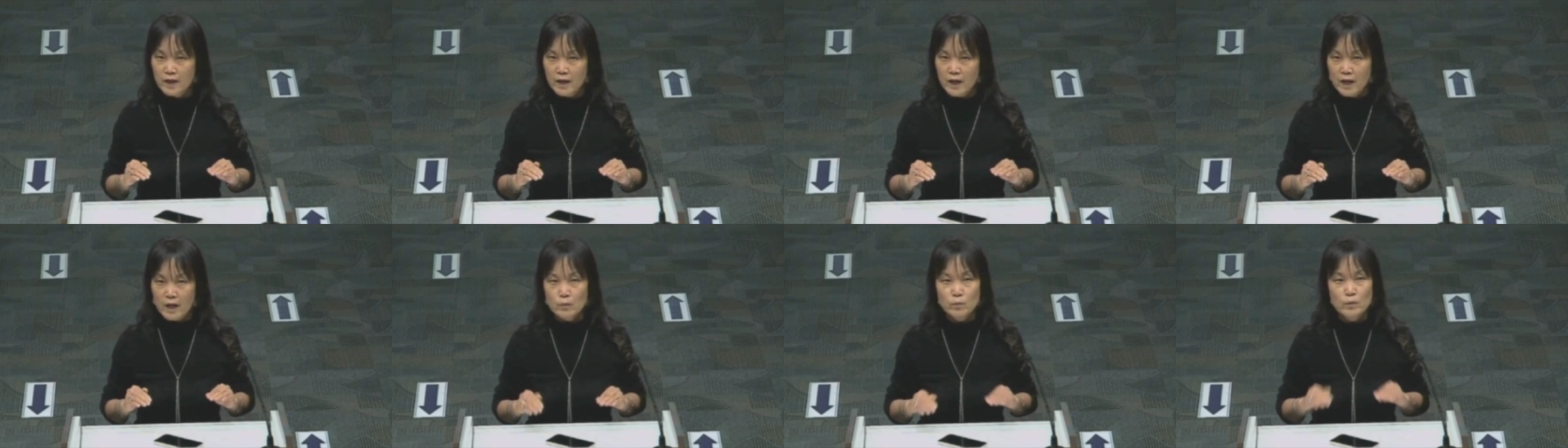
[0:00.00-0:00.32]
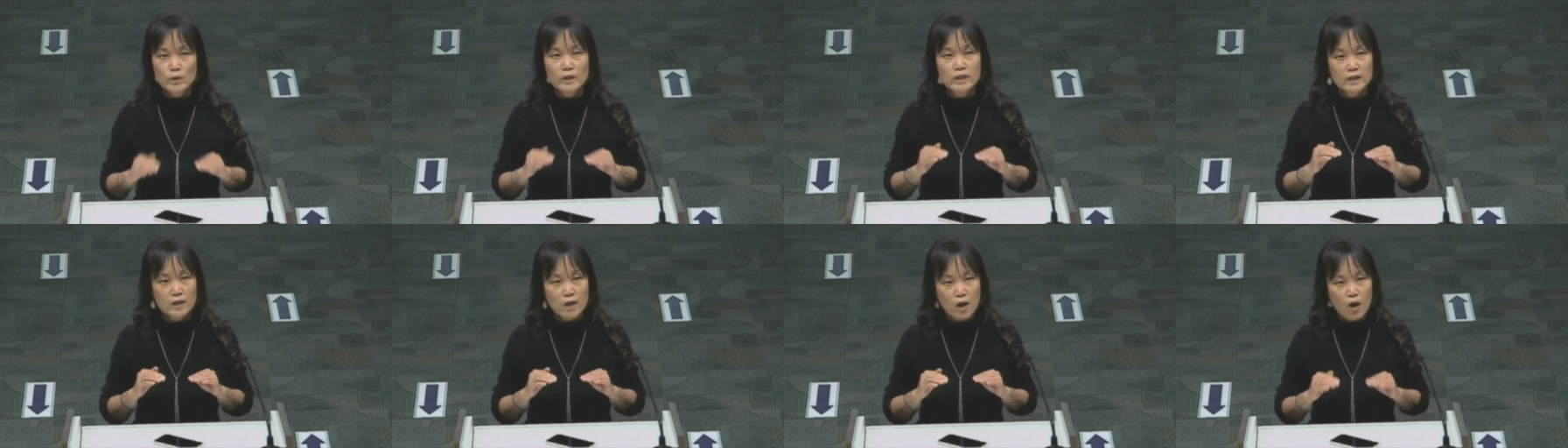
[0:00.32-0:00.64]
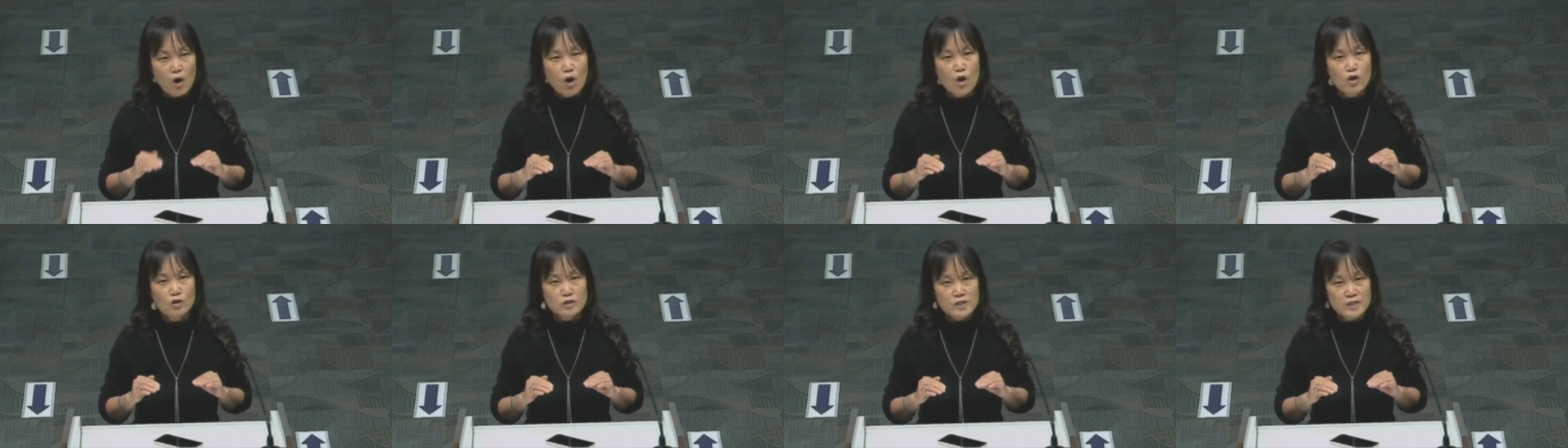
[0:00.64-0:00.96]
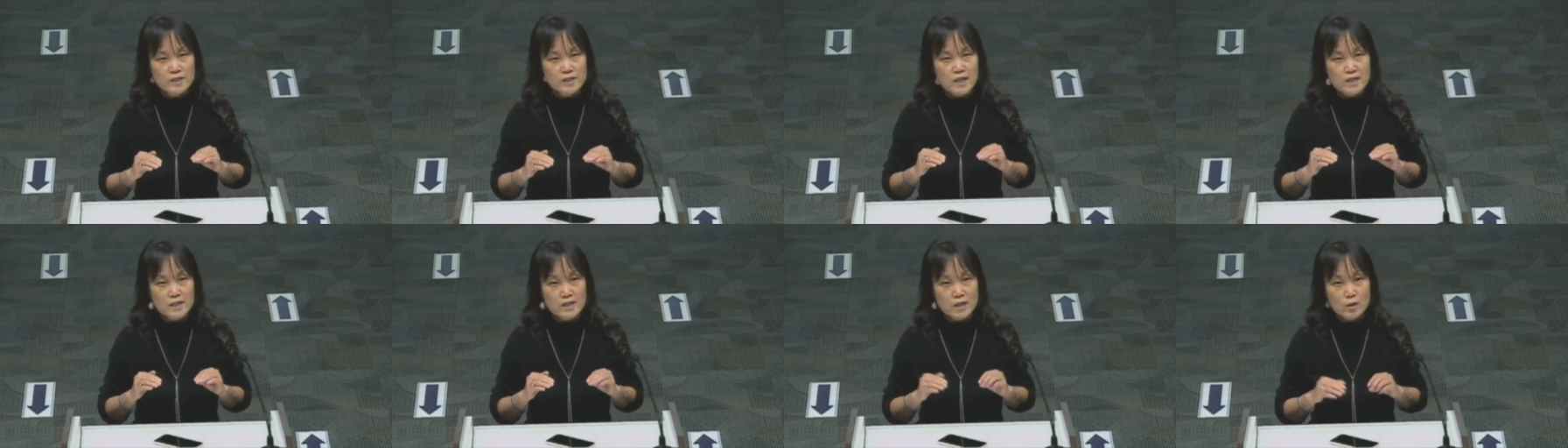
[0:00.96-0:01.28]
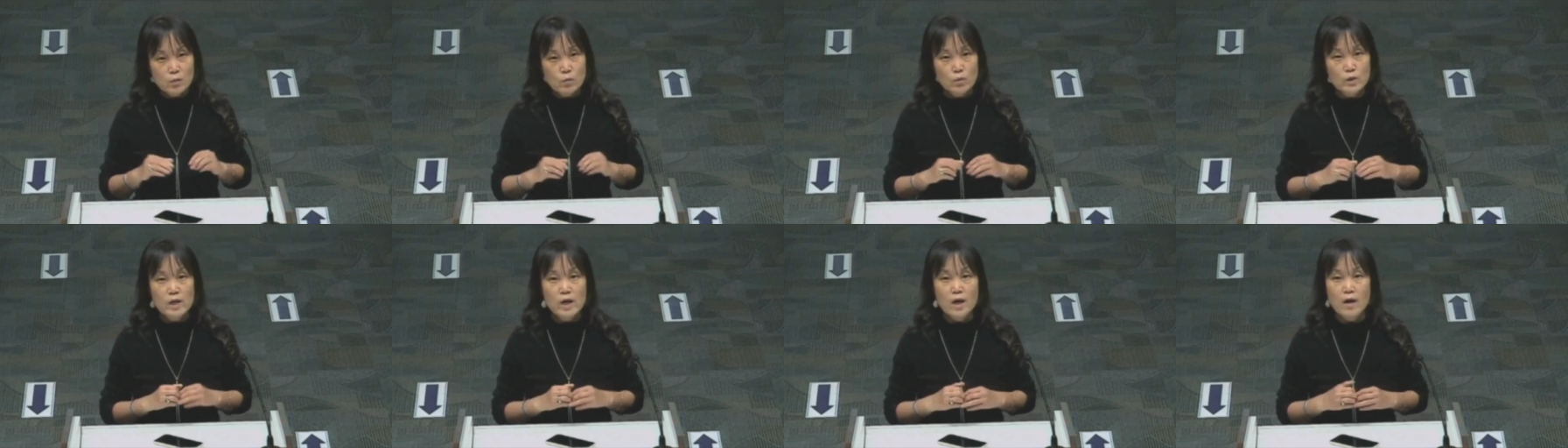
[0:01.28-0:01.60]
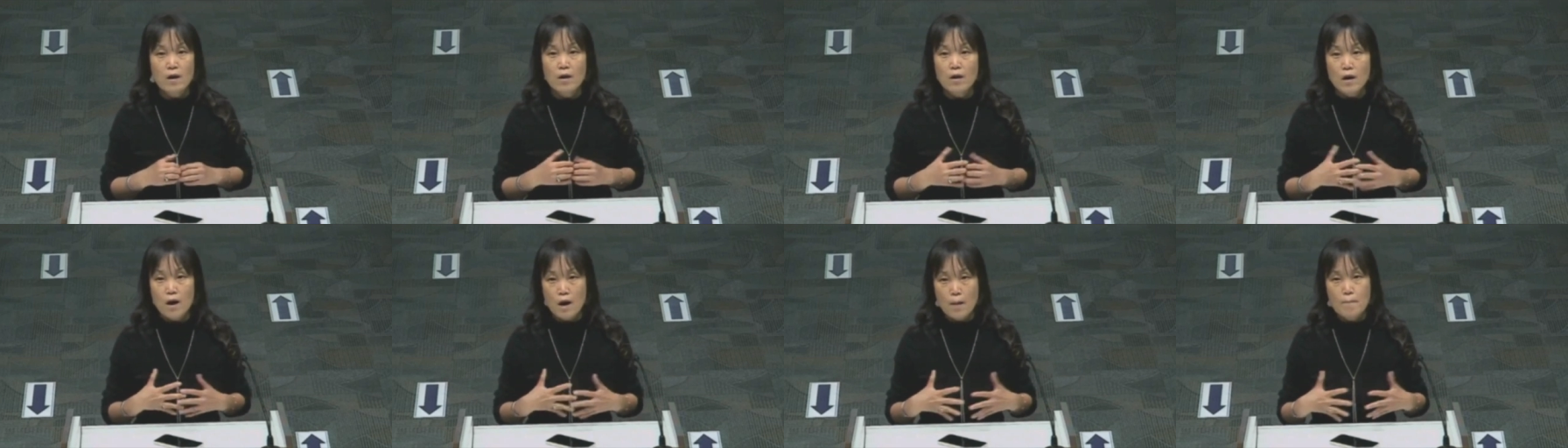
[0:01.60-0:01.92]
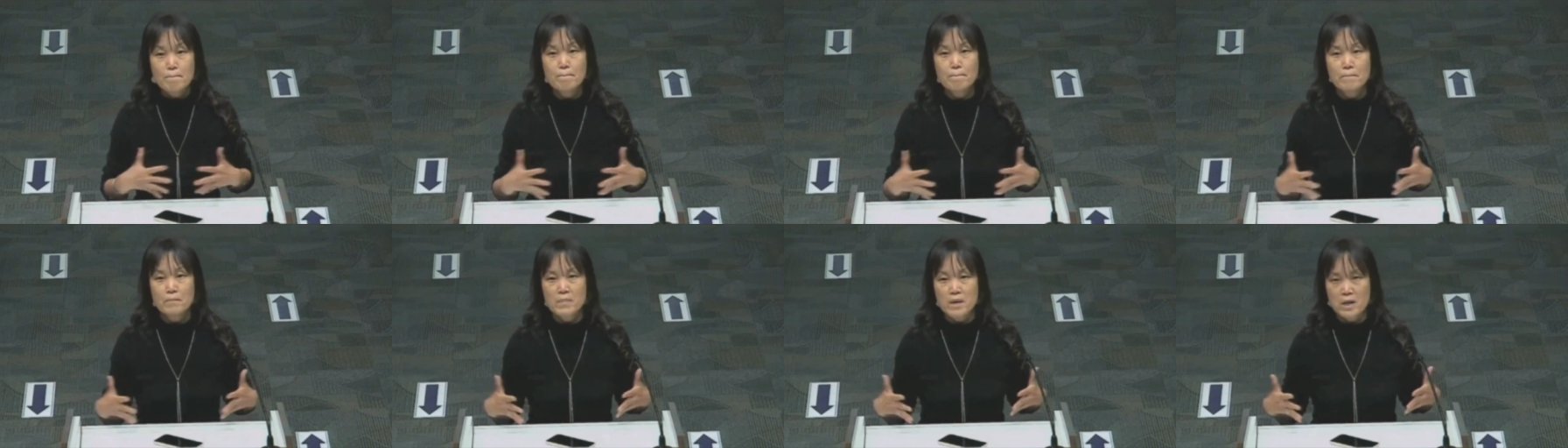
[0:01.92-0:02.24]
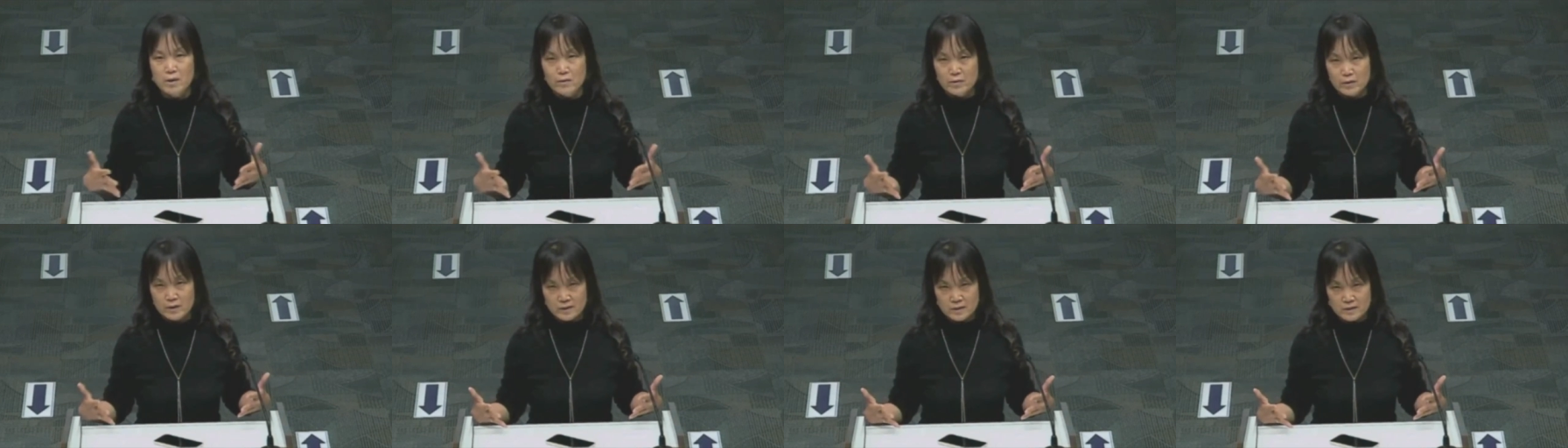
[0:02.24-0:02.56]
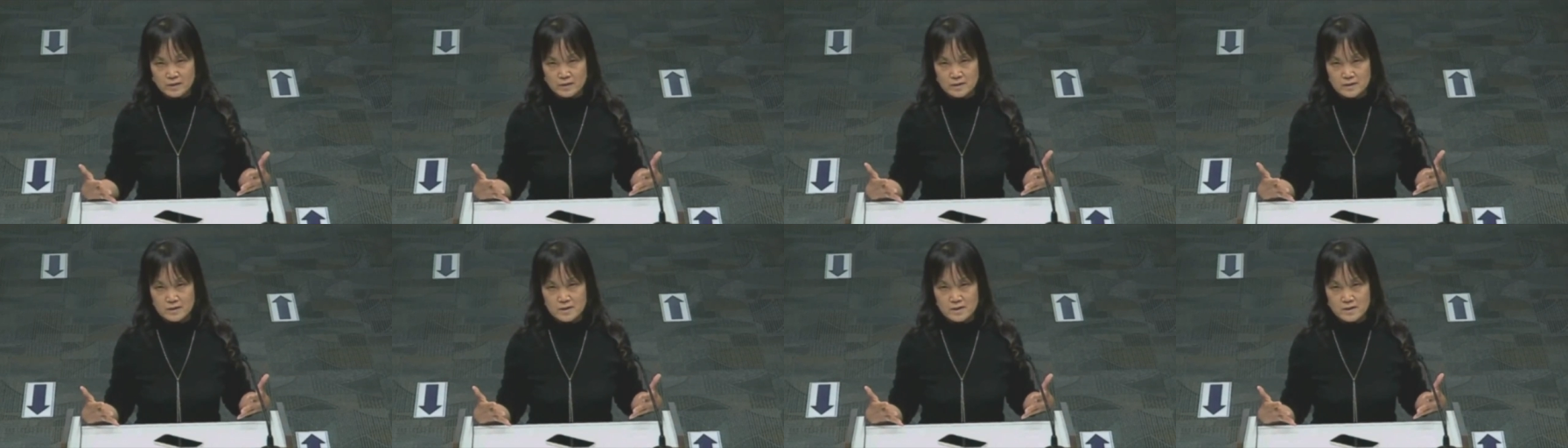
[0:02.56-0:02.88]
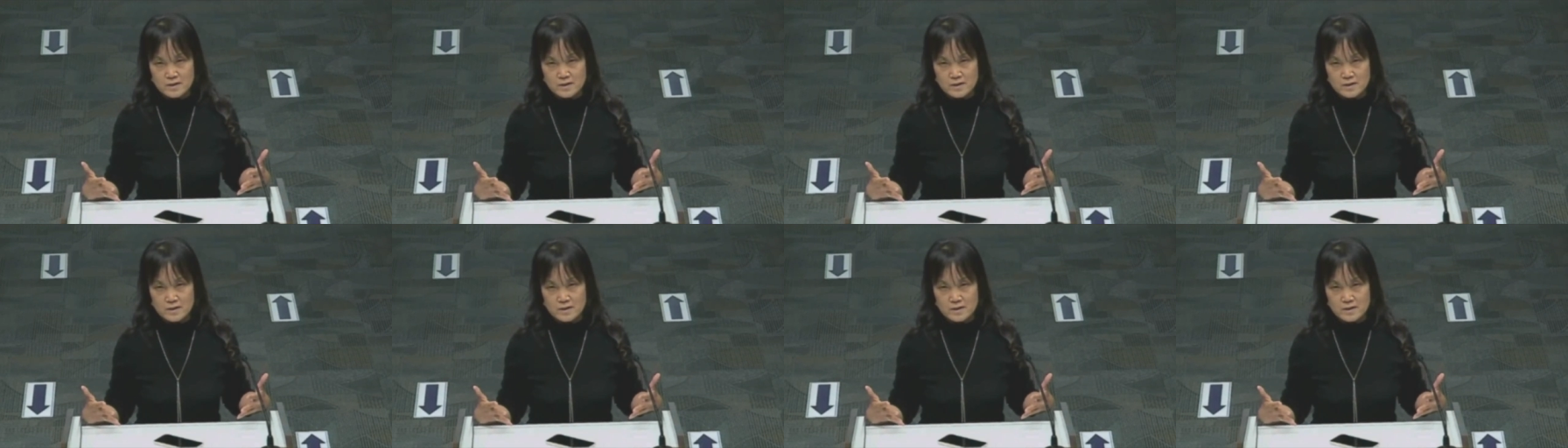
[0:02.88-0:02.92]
And we can all say that we are American.